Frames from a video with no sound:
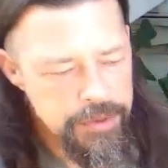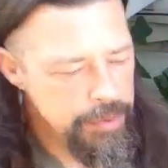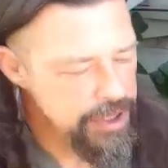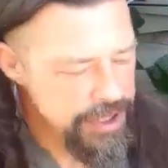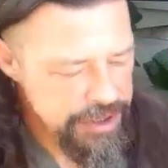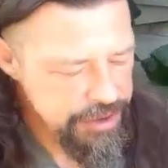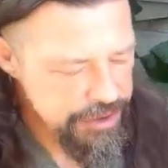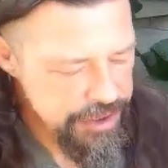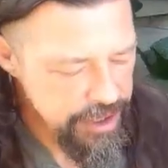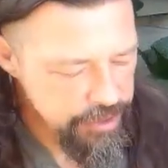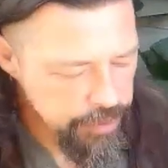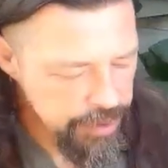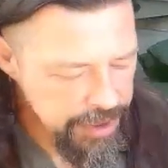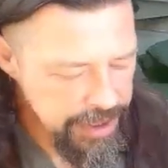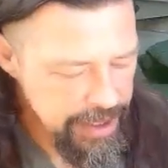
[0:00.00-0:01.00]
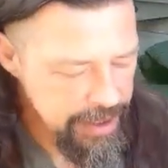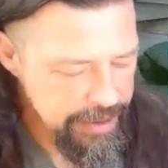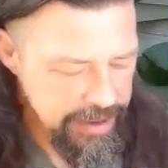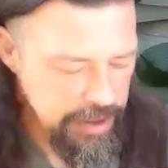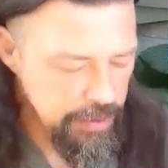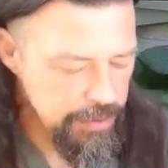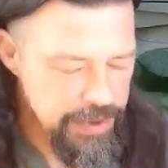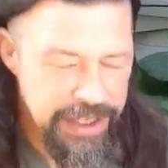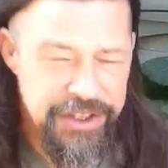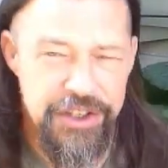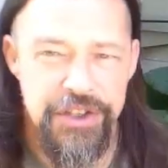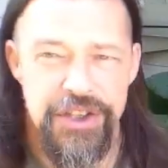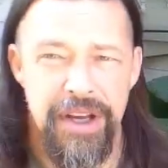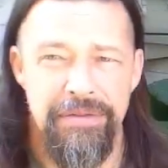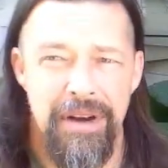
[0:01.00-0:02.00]
But generally, that's
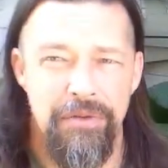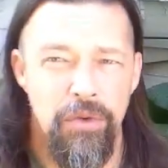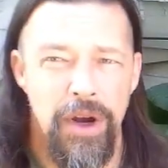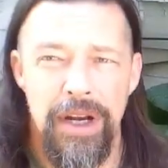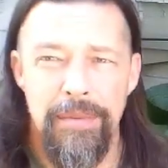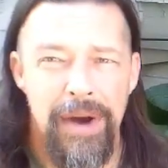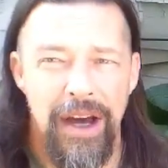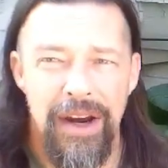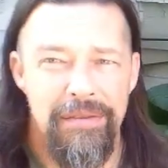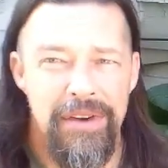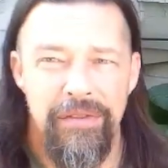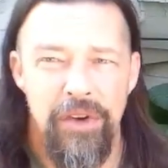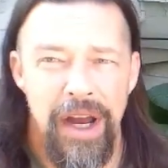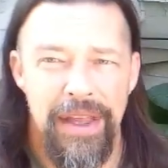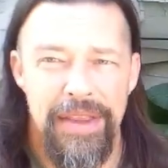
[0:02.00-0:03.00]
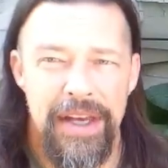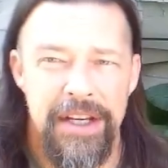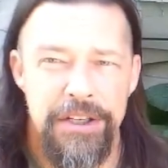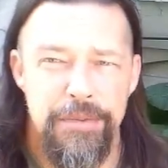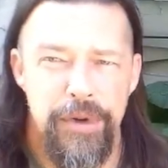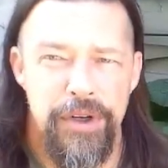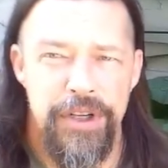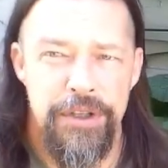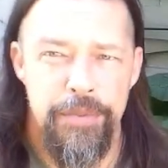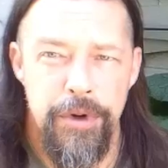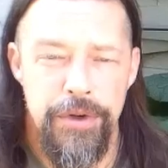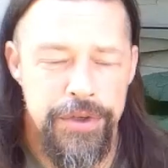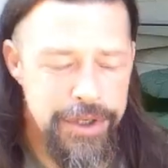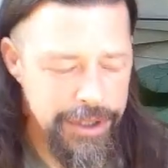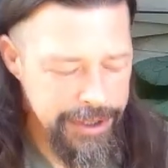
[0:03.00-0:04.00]
just stuff I've read about. I've never had that experience
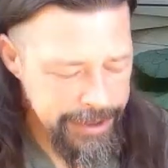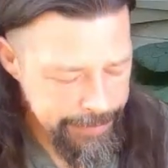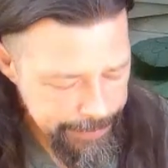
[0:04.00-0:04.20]
personally.